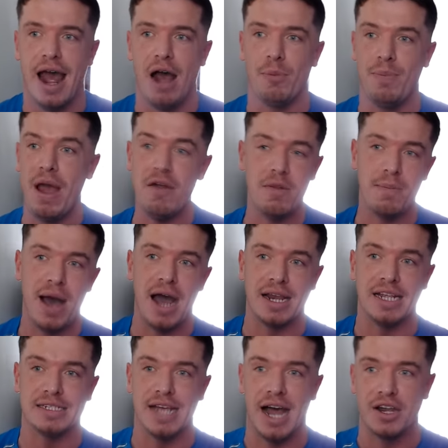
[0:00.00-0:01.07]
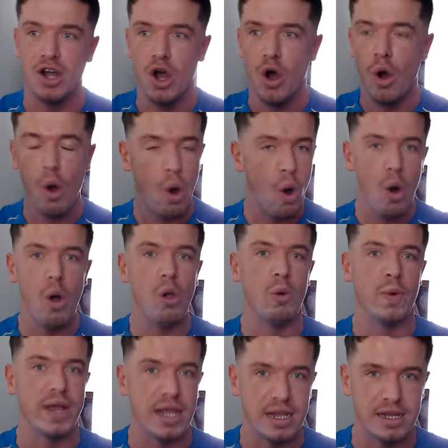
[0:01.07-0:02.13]
Now, bear in mind, he's had
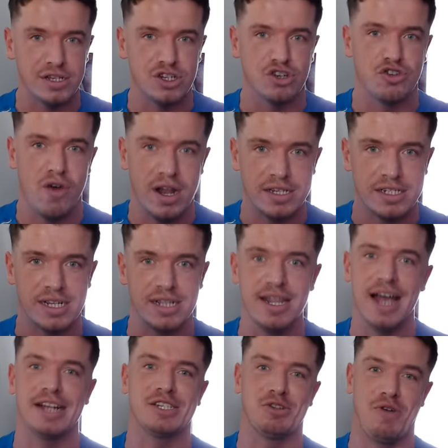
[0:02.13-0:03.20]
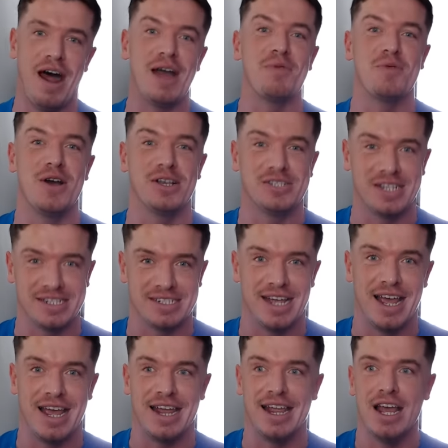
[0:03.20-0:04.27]
all week to try and select the right words to
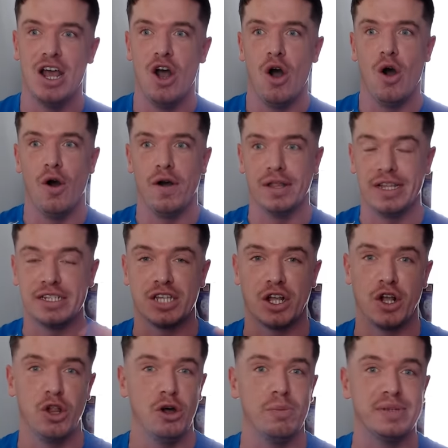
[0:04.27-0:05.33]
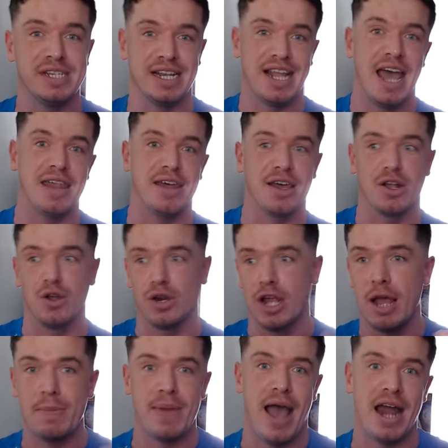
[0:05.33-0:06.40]
say, or at least the club together could
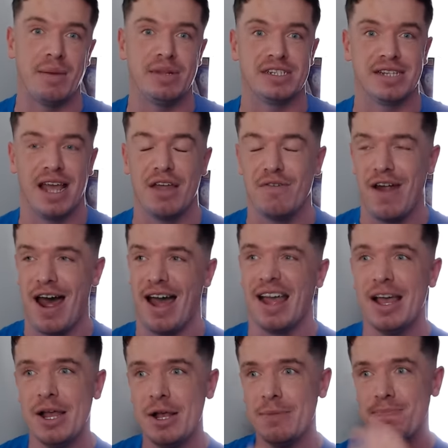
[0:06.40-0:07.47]
get behind him and say, right,